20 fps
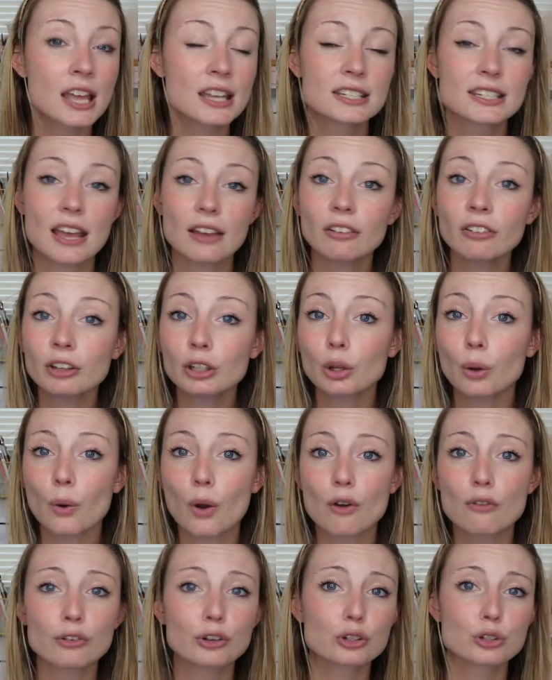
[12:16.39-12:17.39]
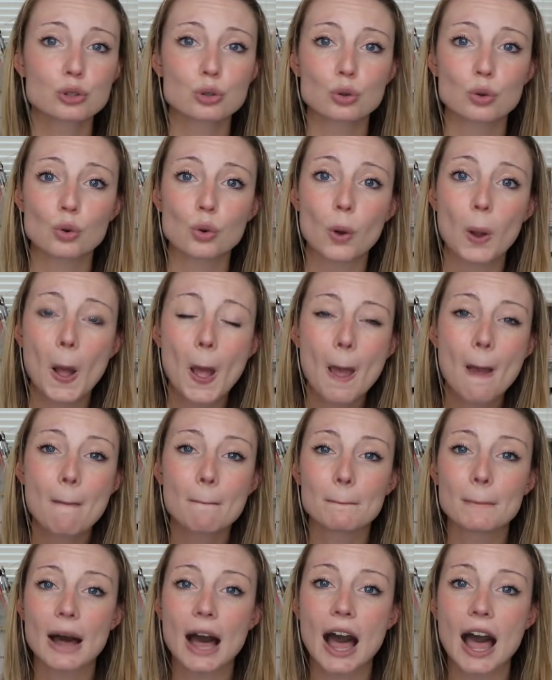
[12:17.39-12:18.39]
definitely go over to
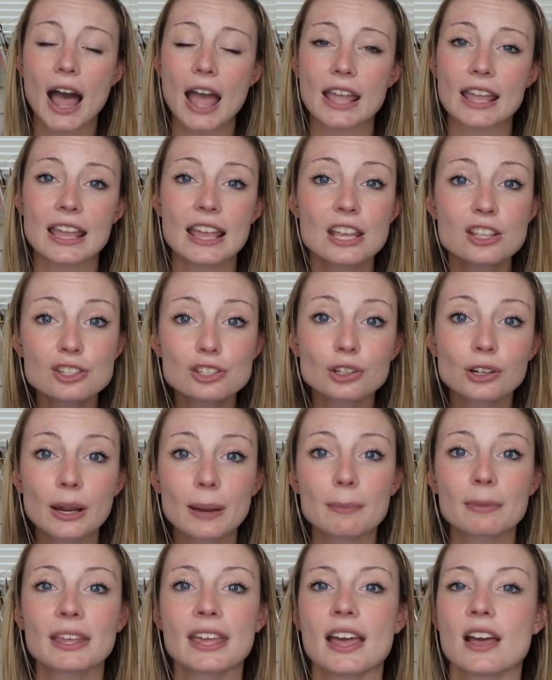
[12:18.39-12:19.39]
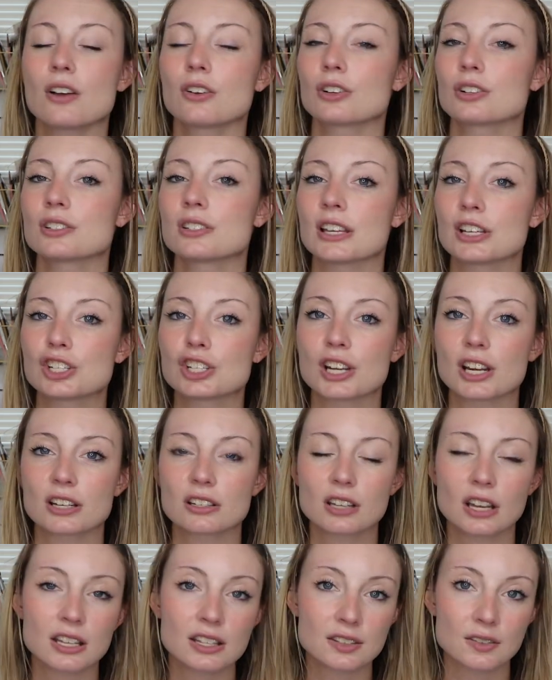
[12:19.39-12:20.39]
my Instagram account because I share
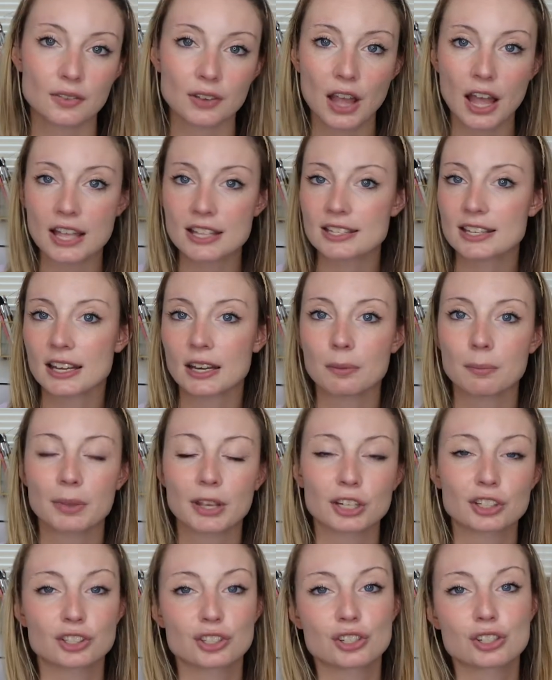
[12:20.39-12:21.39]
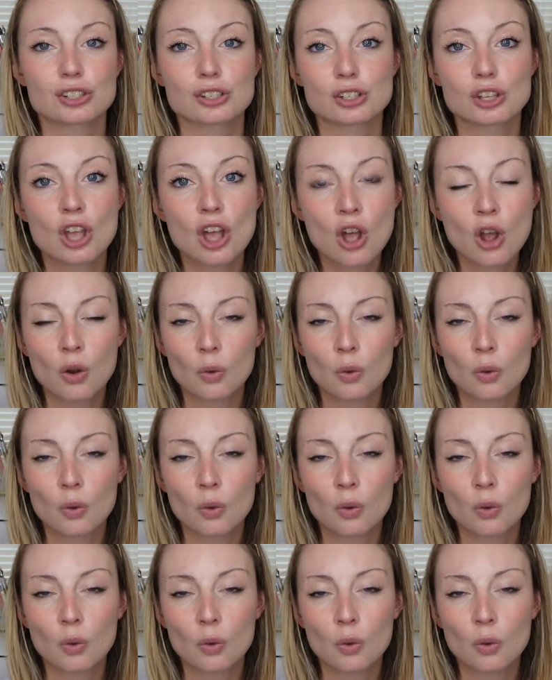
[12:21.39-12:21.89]
tons of content and pictures